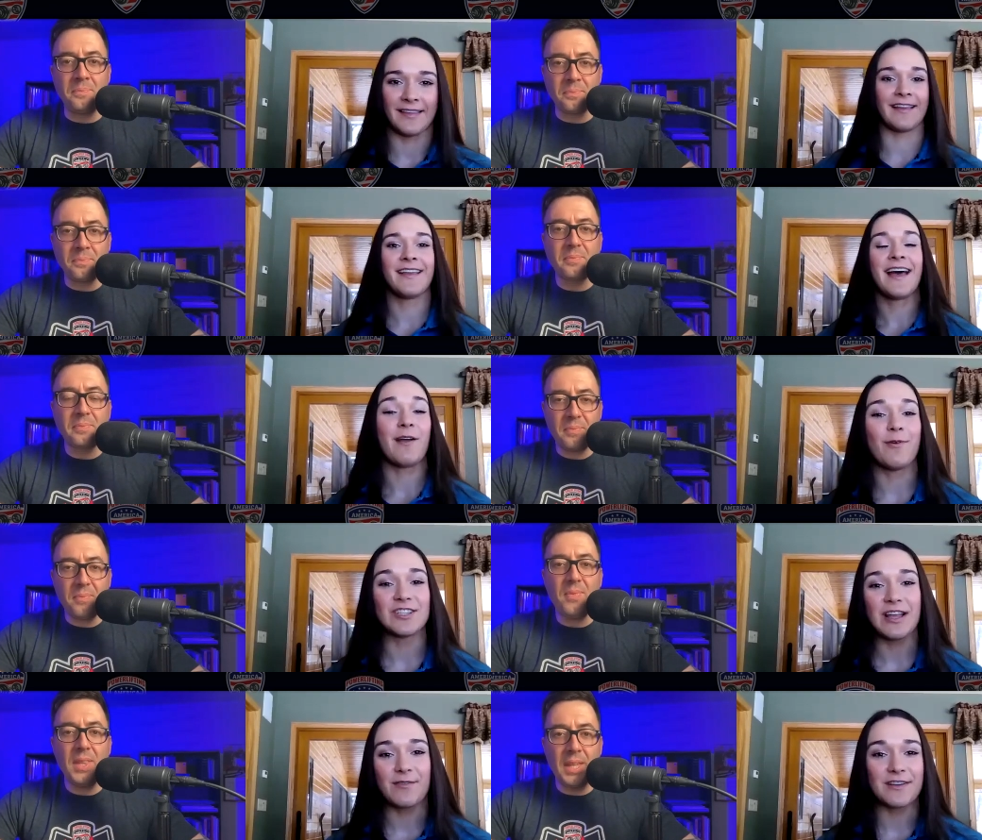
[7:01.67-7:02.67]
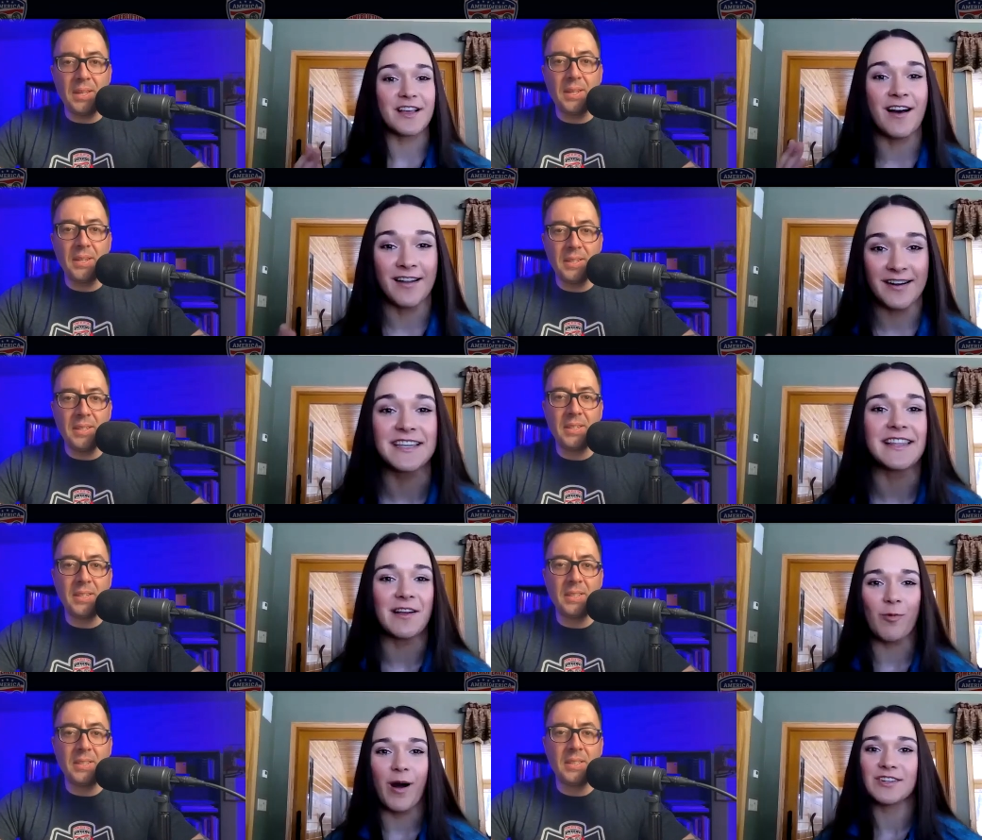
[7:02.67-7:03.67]
Speaker 1: like i i wish i was honestly
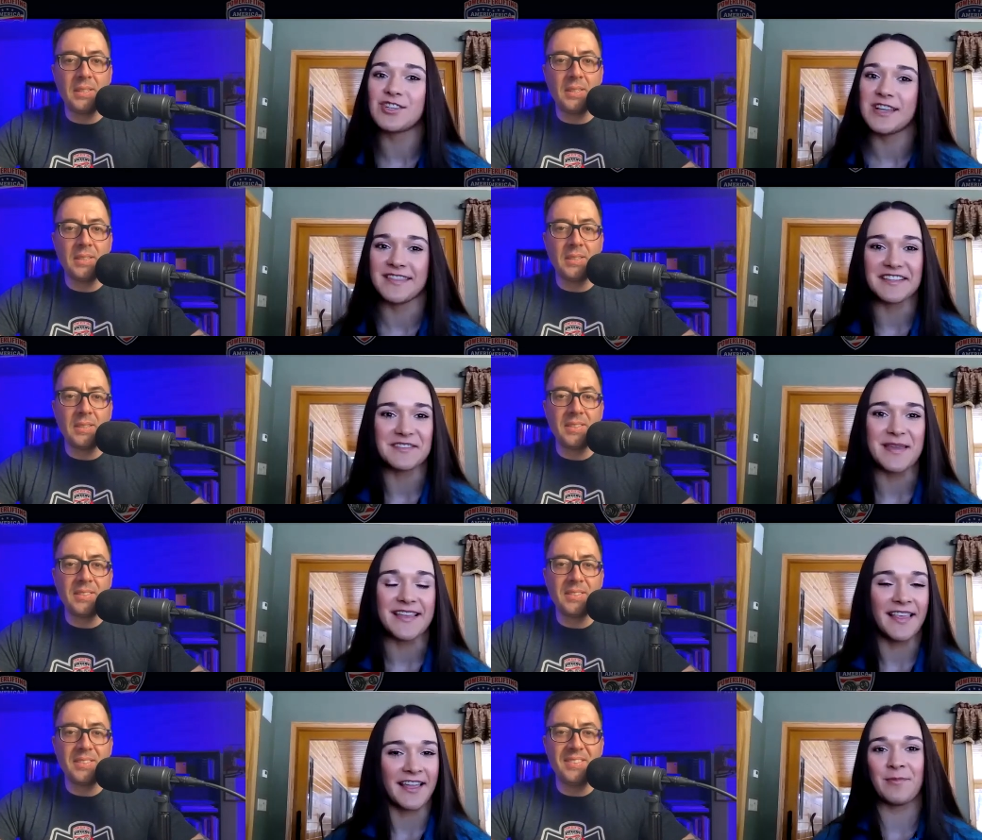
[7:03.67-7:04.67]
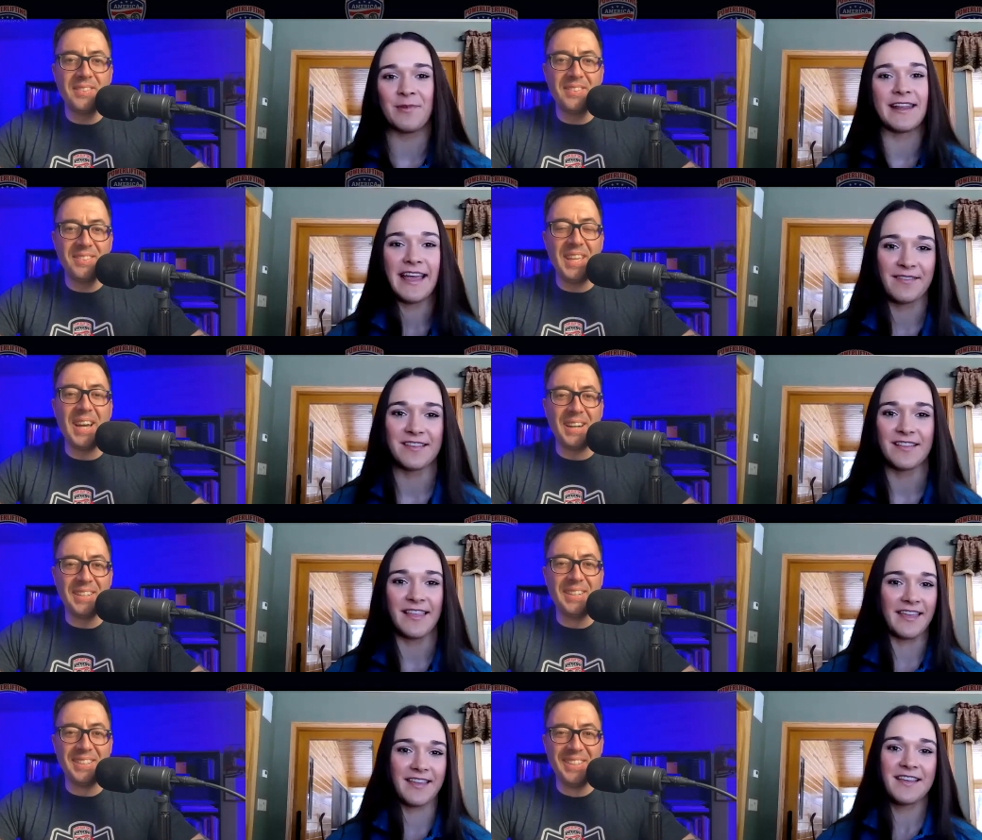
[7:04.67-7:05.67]
like watching this meet like i'm gonna have
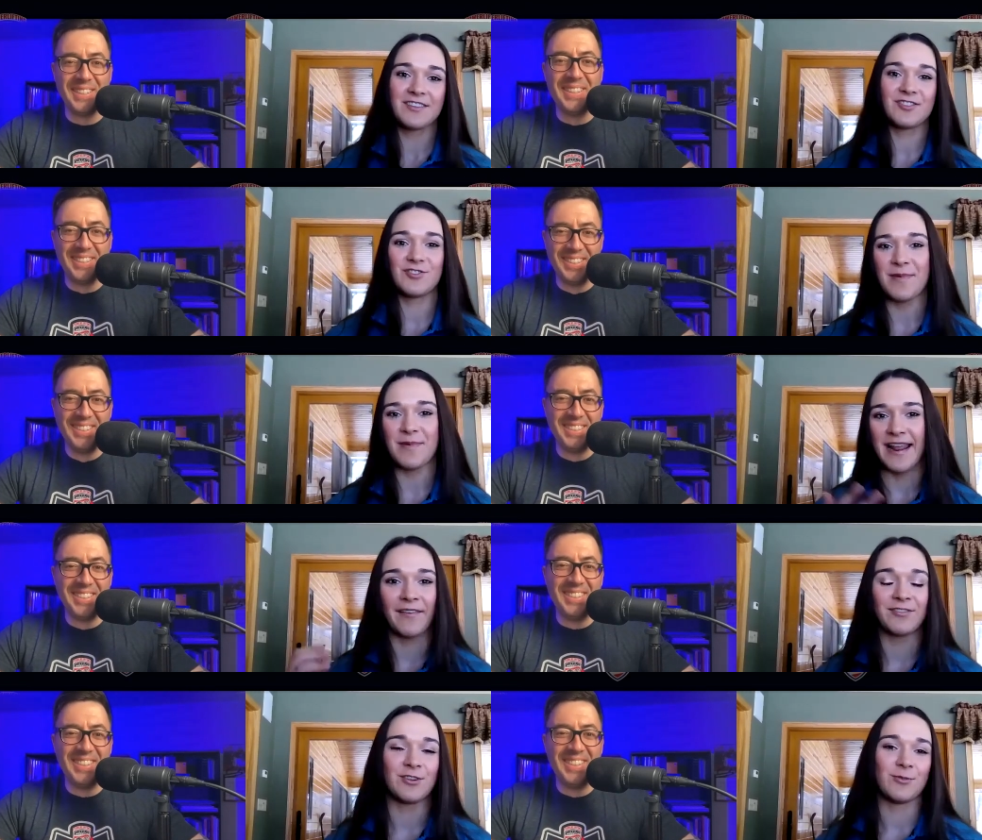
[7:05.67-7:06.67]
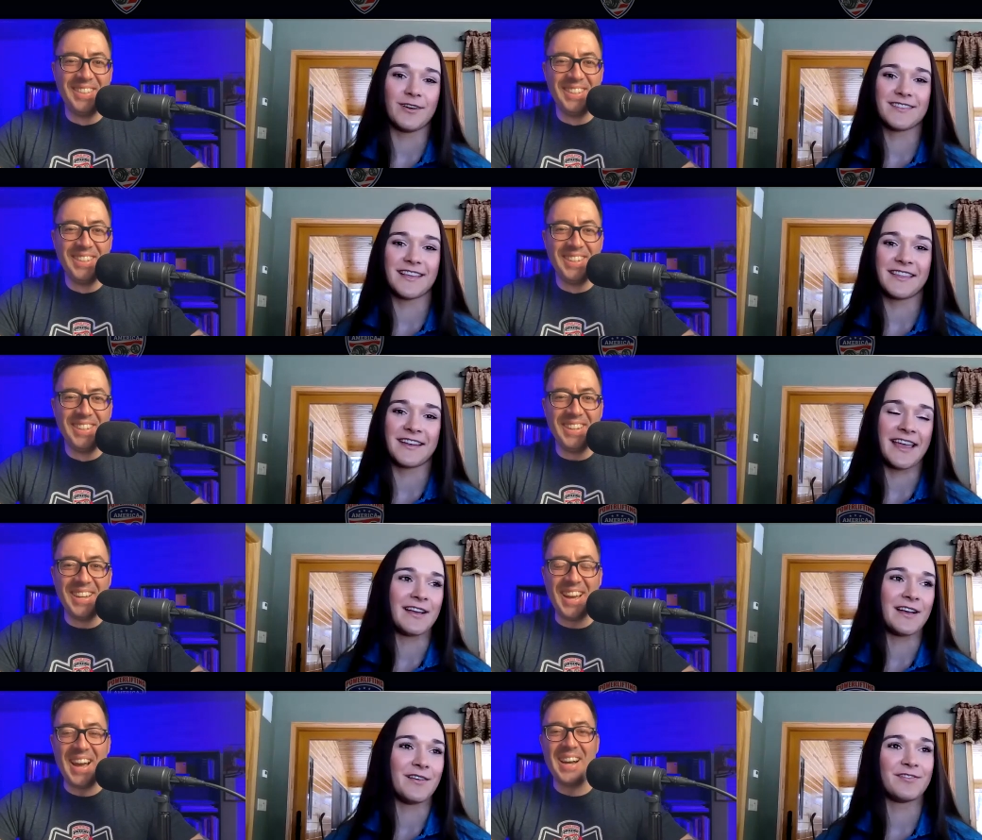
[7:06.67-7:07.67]
yeah. to like stream it afterwards like the
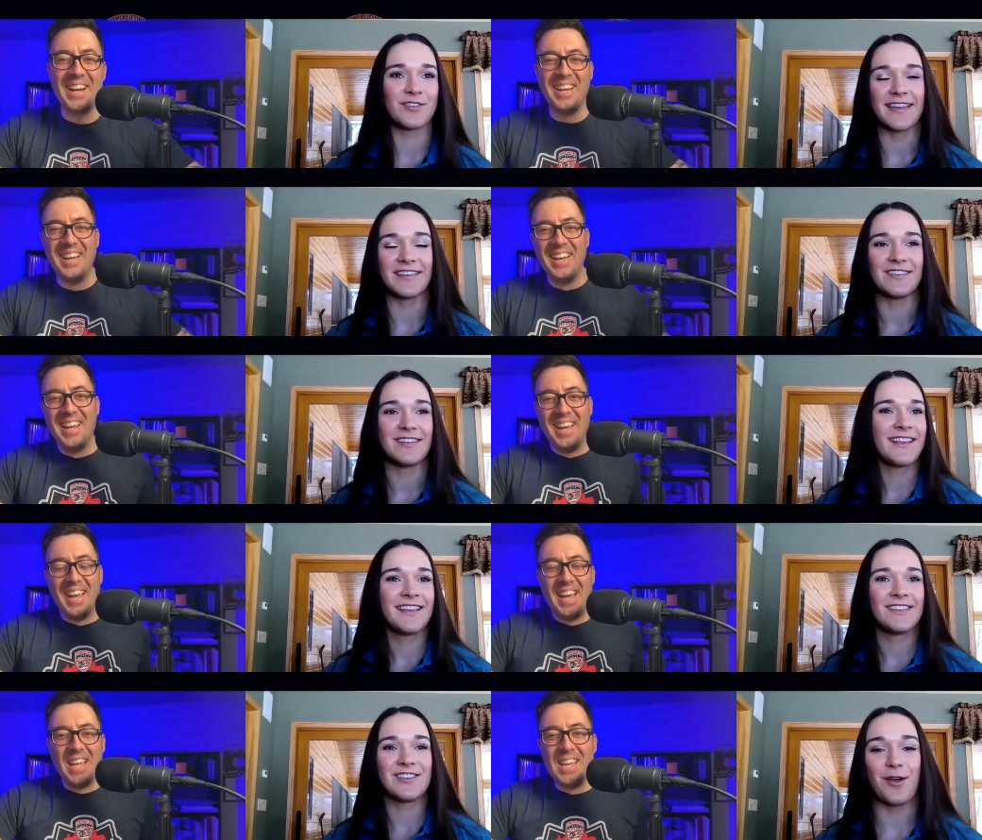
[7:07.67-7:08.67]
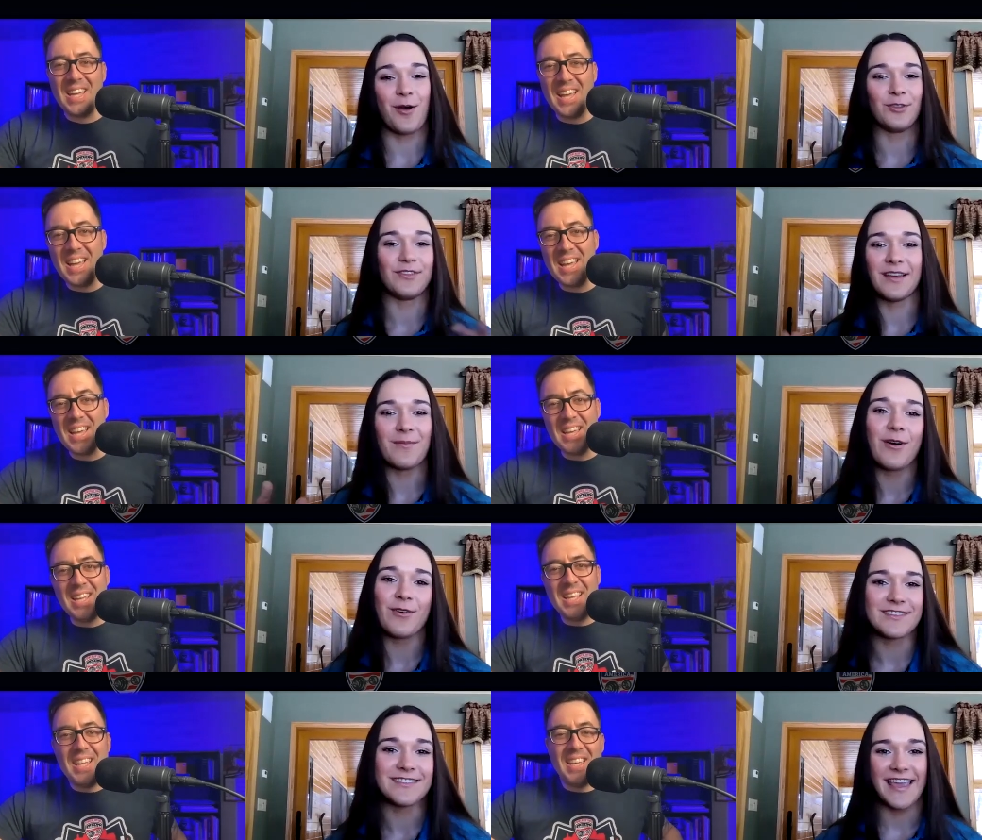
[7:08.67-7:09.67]
night uh of so i can just go through the
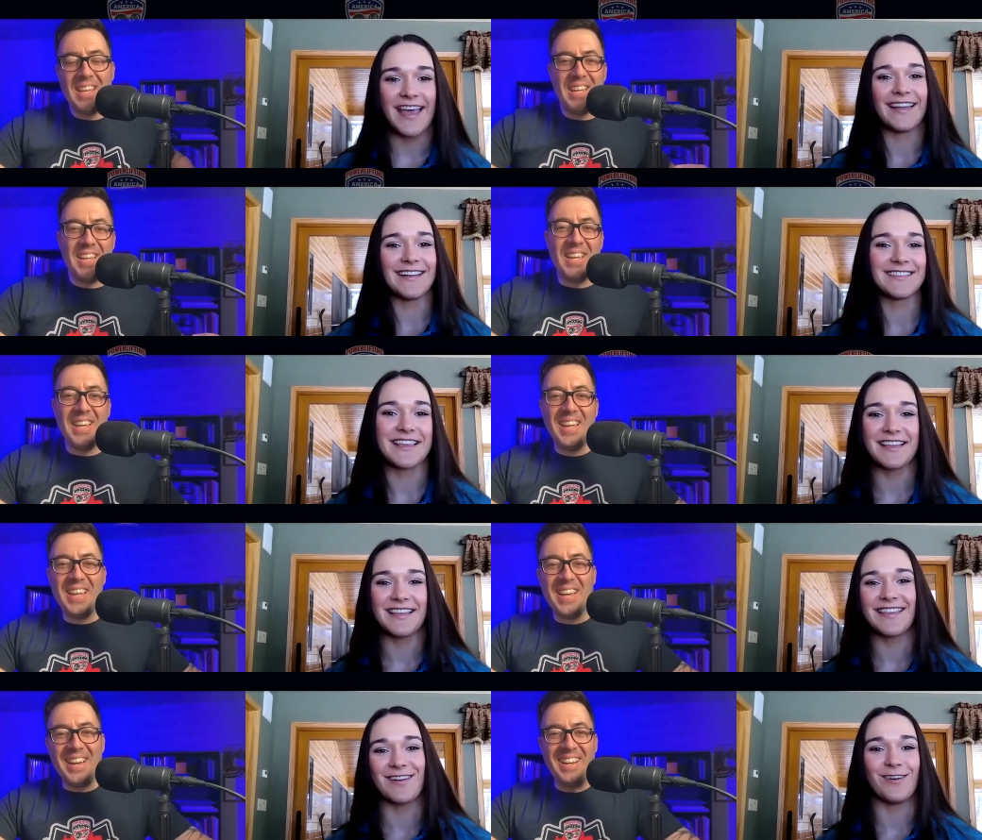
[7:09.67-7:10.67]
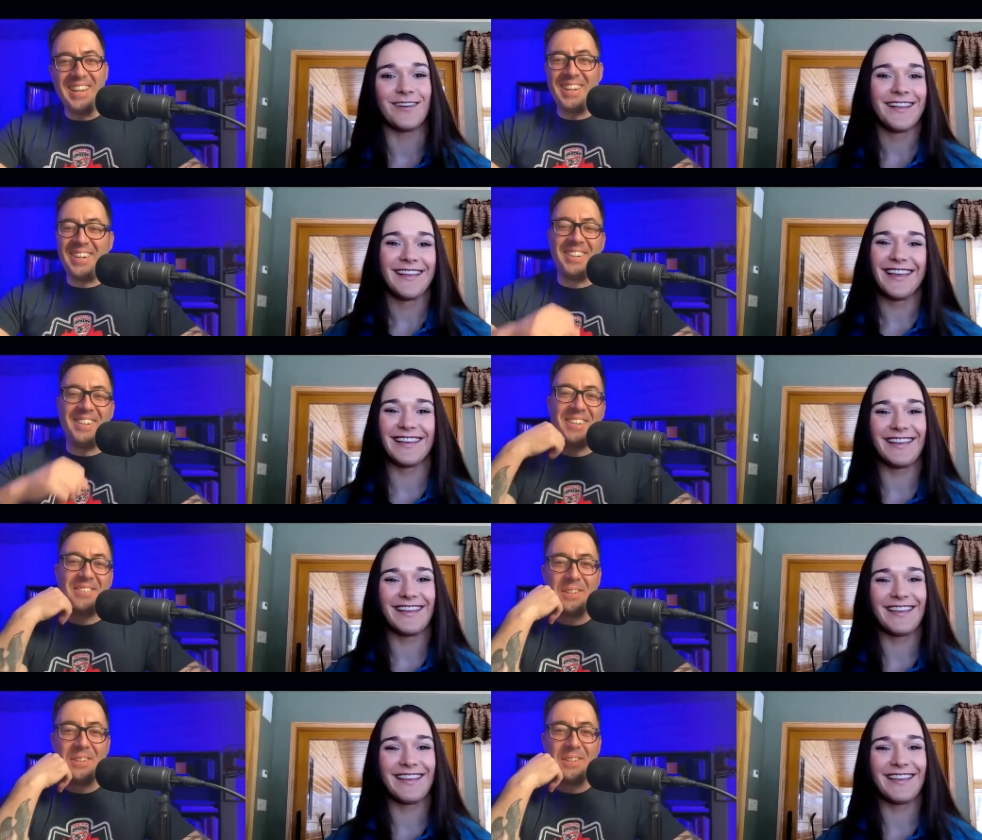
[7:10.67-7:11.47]
emotions again and see, you know. Oh, of